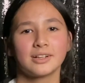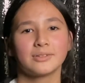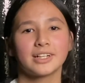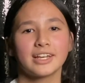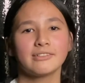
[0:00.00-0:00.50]

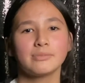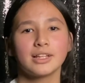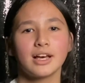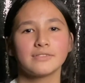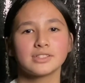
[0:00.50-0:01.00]
When I gave
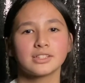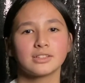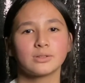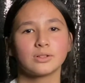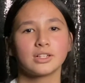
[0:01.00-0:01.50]
my life to the
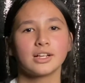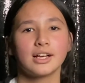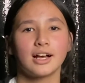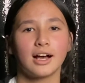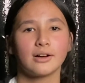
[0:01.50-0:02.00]
Lord,
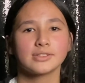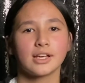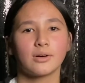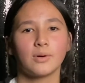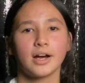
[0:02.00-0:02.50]
I was
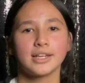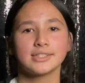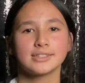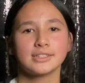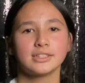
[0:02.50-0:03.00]
at
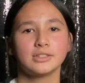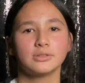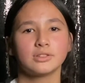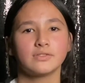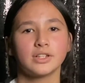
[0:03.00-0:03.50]
YEC
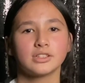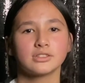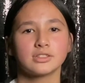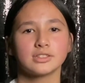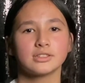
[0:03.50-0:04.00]
Youth
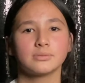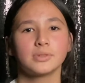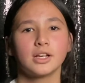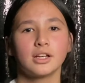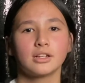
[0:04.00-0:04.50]
Evangelism
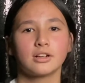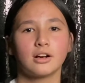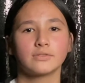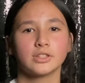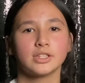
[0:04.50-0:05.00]

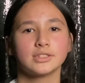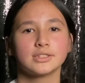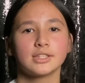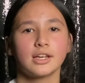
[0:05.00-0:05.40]
Conference